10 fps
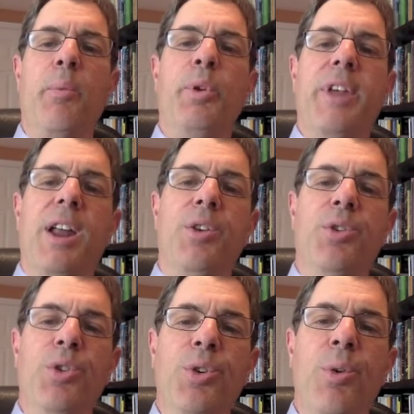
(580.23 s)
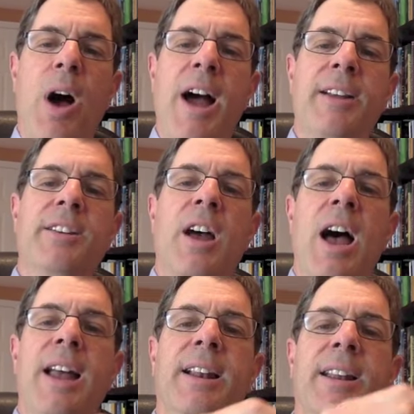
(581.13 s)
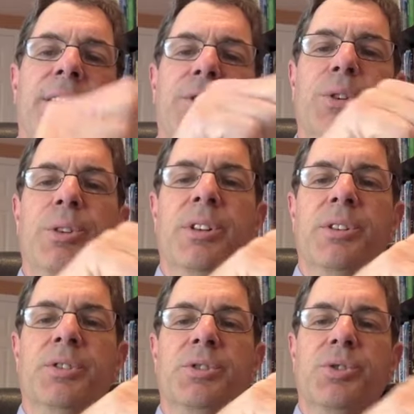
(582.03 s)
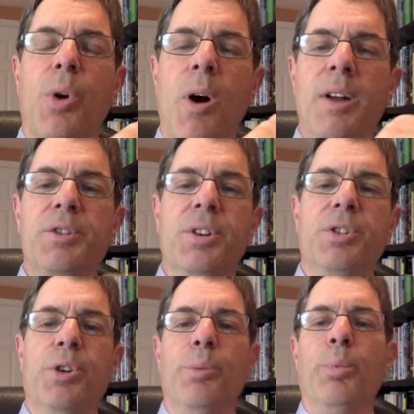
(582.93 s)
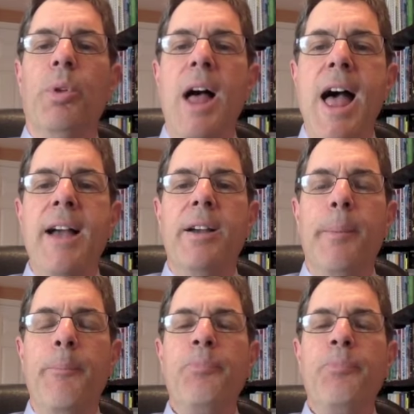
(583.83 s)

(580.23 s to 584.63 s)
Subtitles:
put that new iodine into the starch, it turned black.